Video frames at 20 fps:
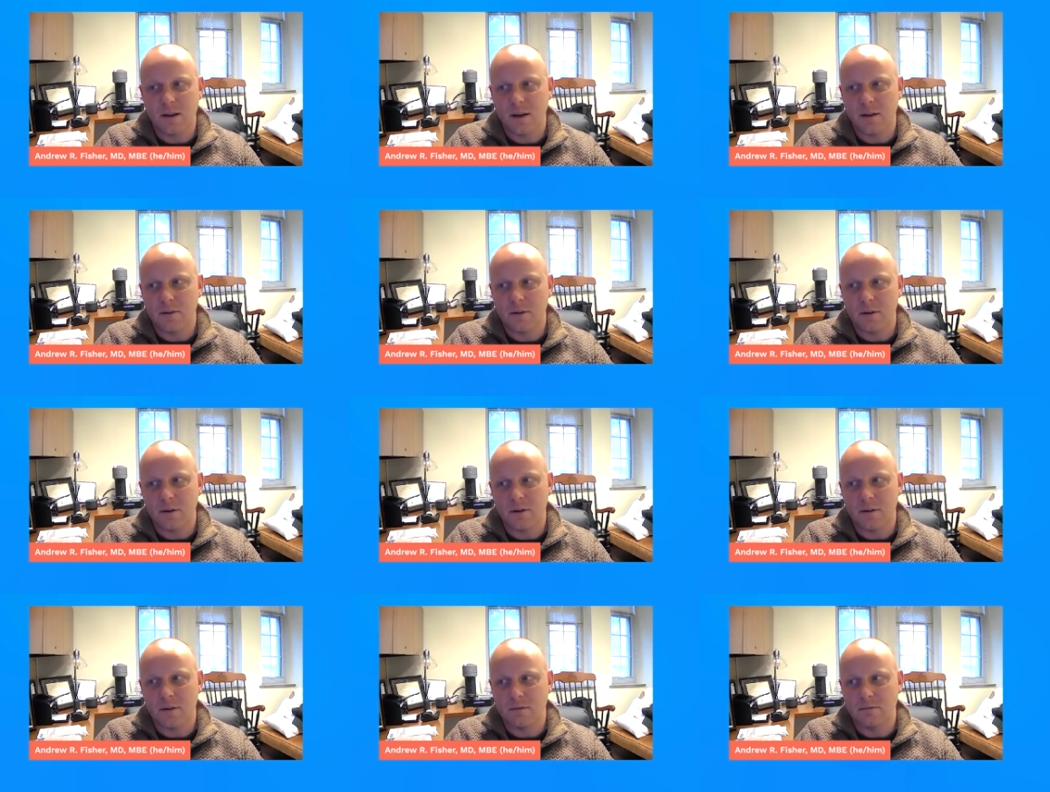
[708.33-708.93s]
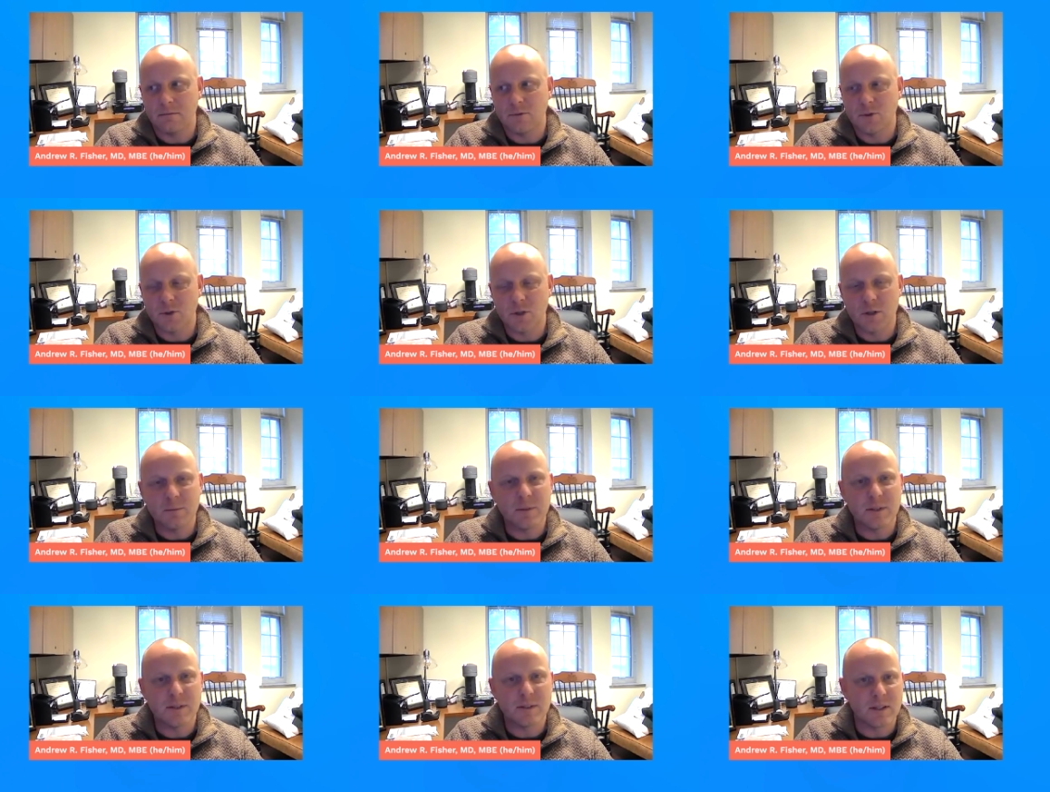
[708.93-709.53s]
other
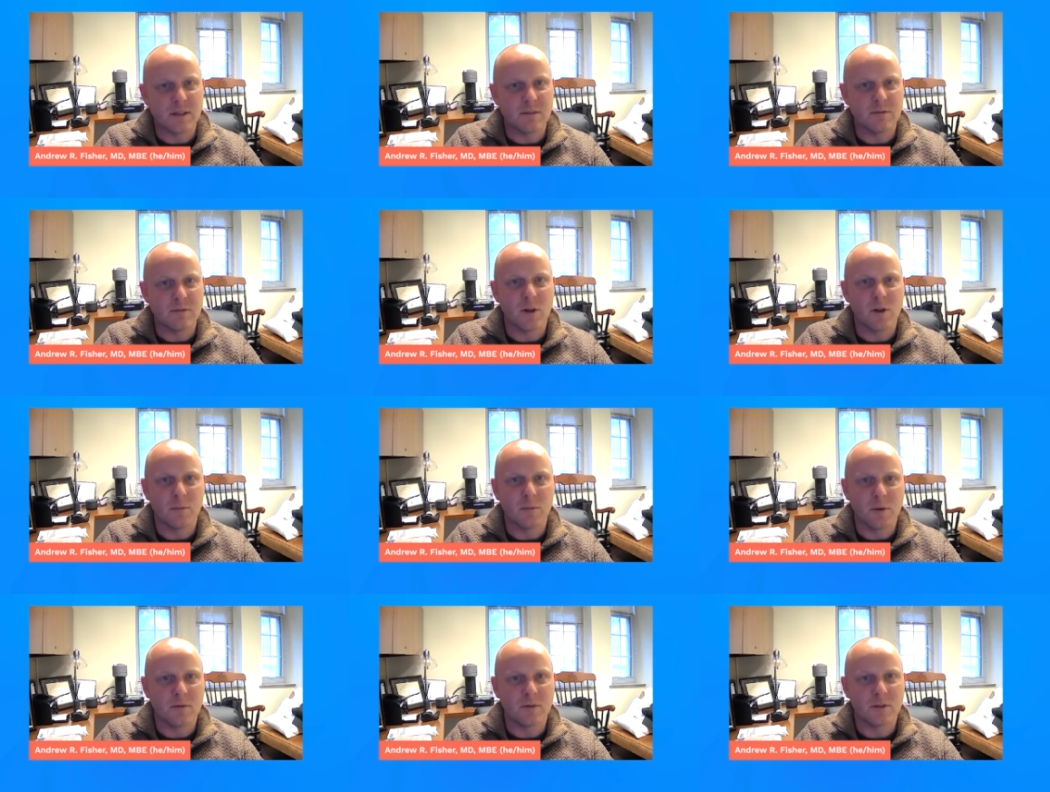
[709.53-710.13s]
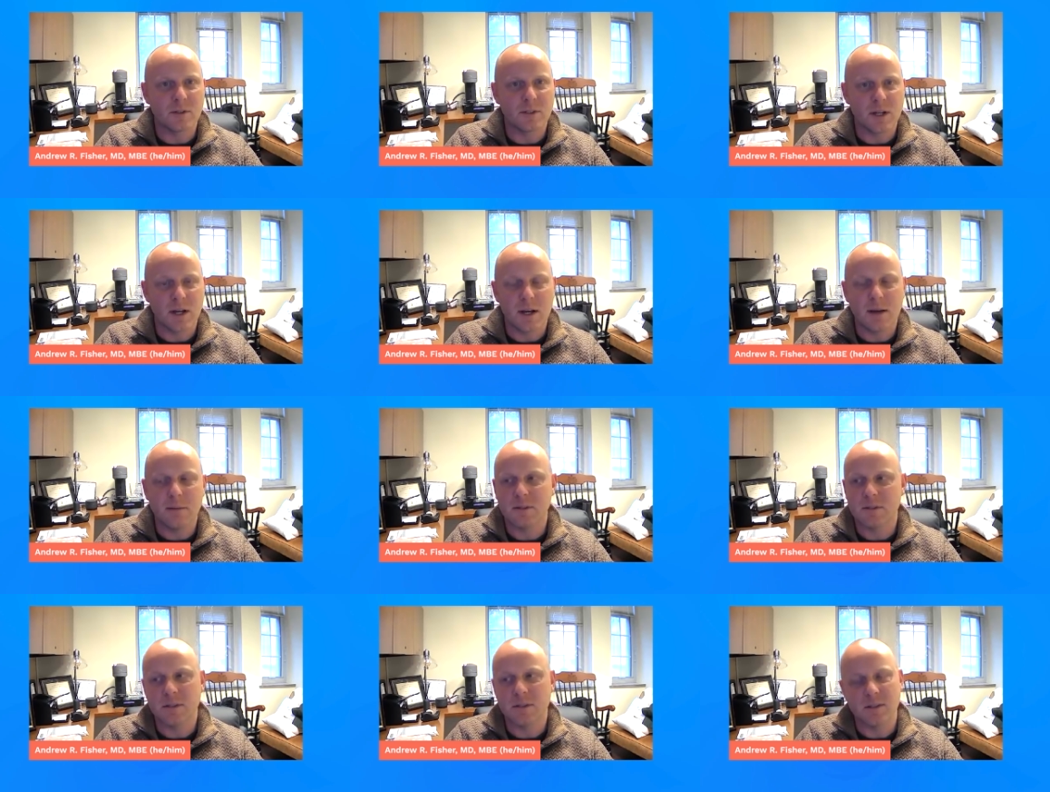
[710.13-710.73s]
treatments that develop over
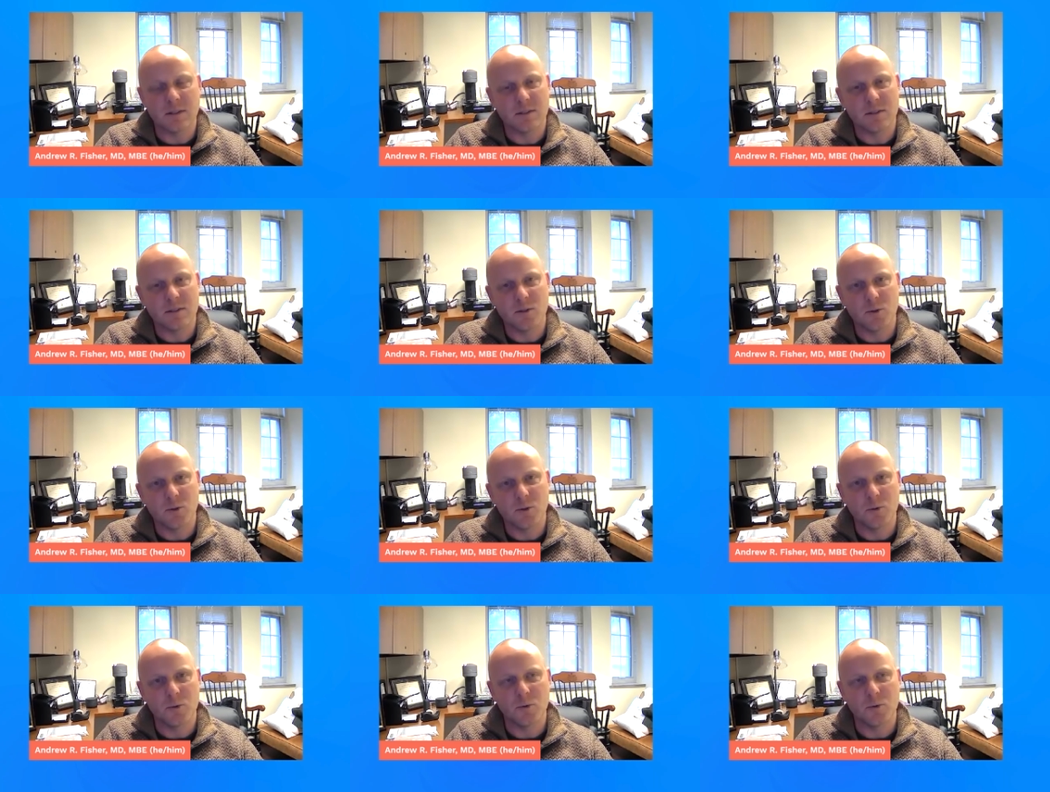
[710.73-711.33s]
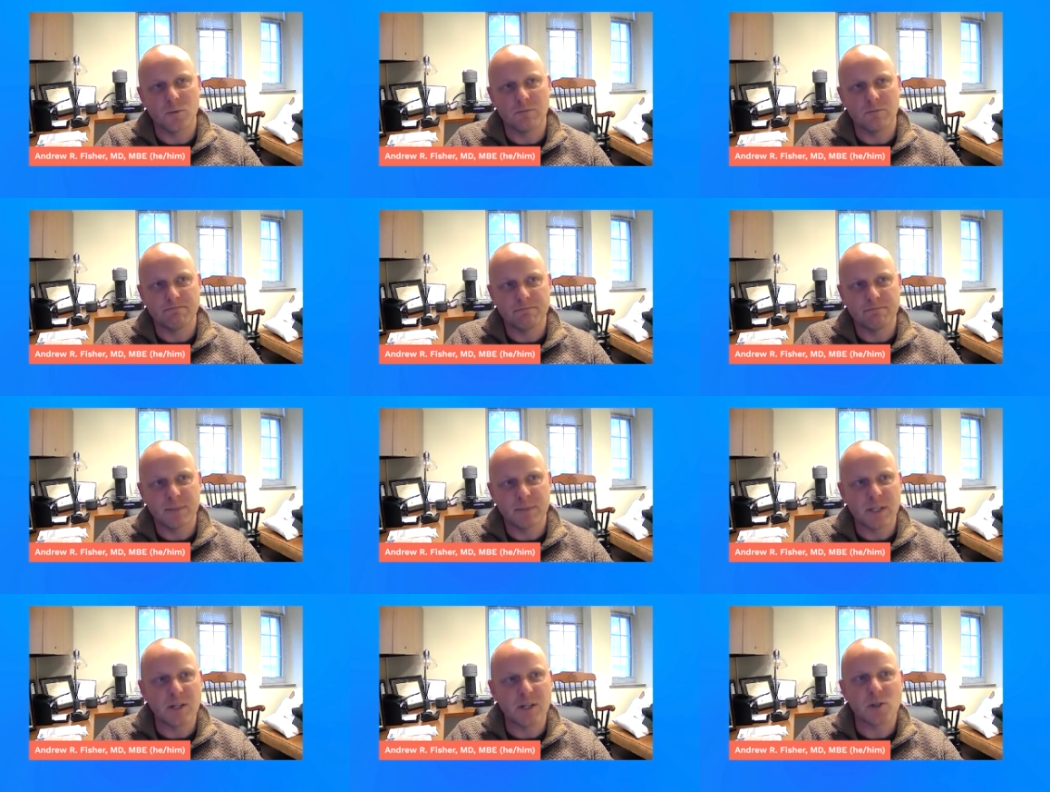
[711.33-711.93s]
time as these new
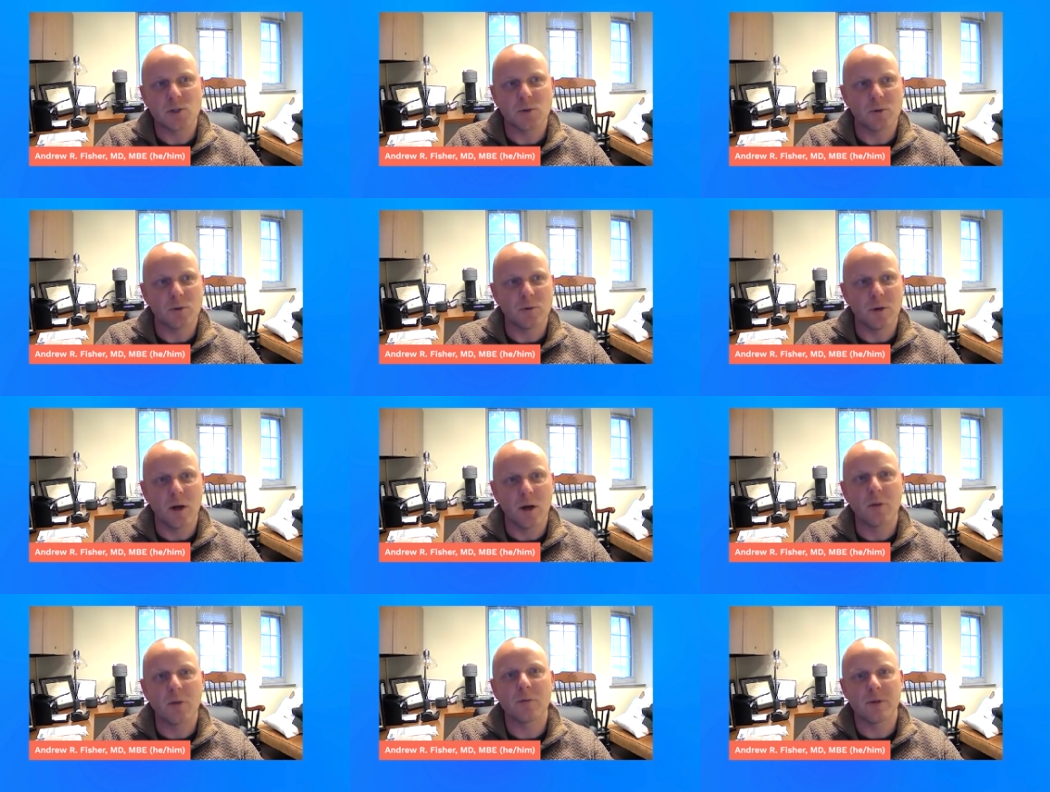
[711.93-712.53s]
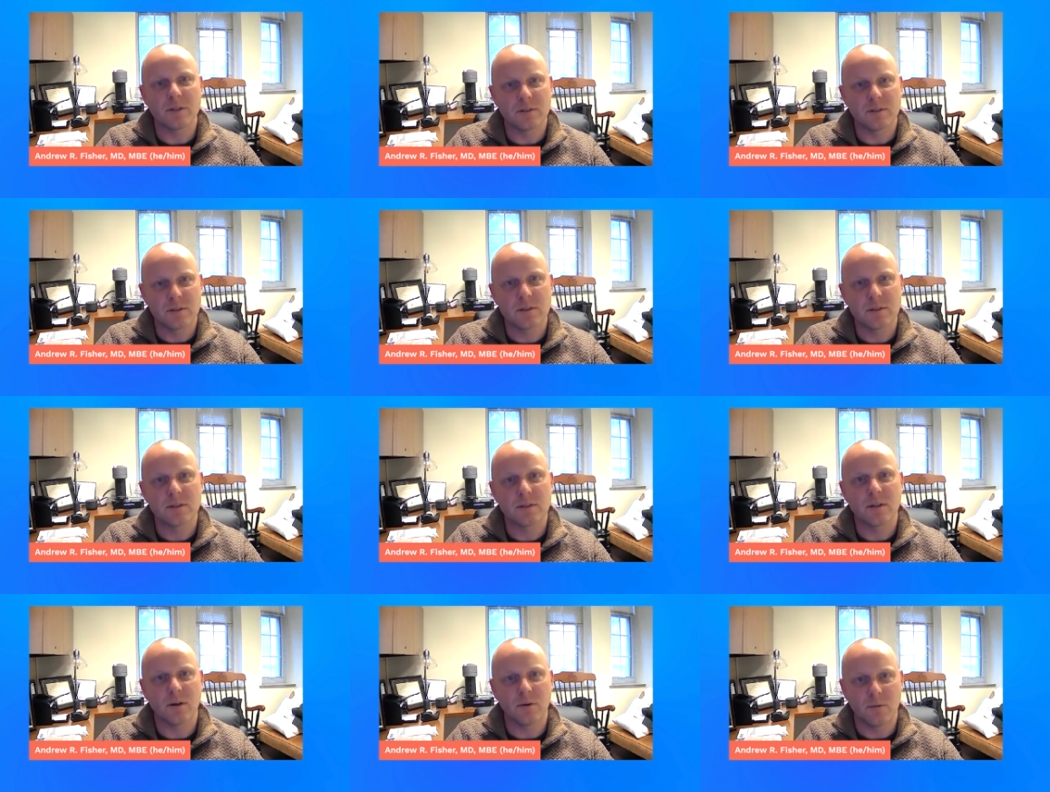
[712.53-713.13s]
potential health
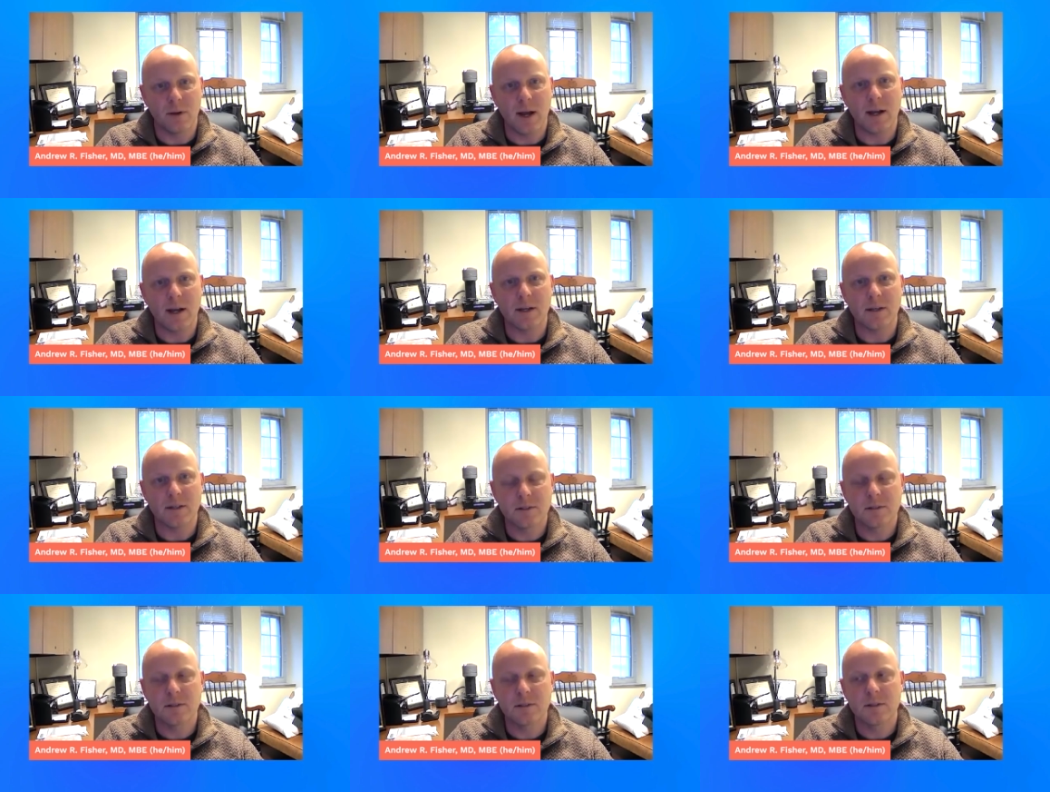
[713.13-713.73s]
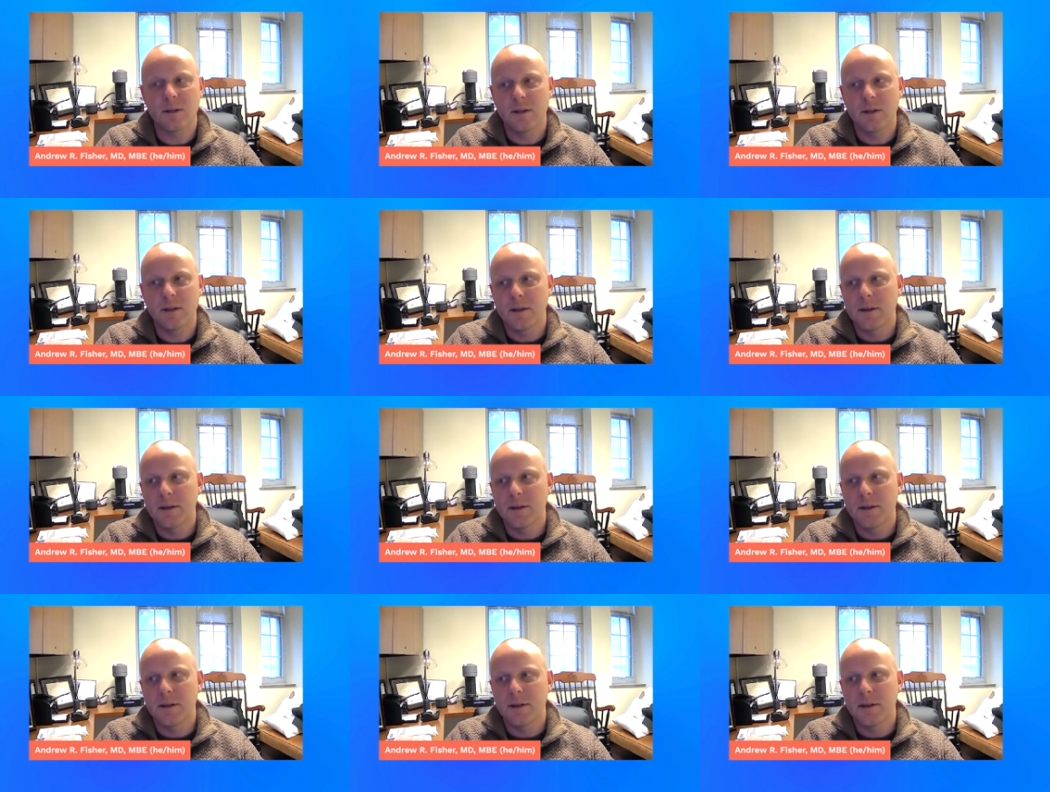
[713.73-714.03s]
risks arise.